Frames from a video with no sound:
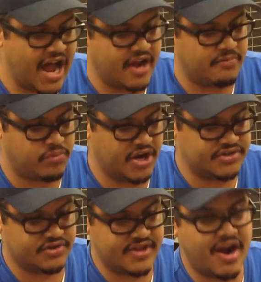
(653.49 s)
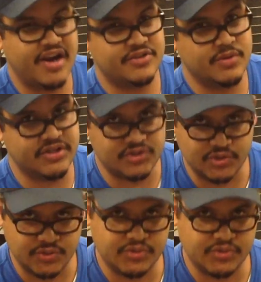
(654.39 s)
higher pressure than R22,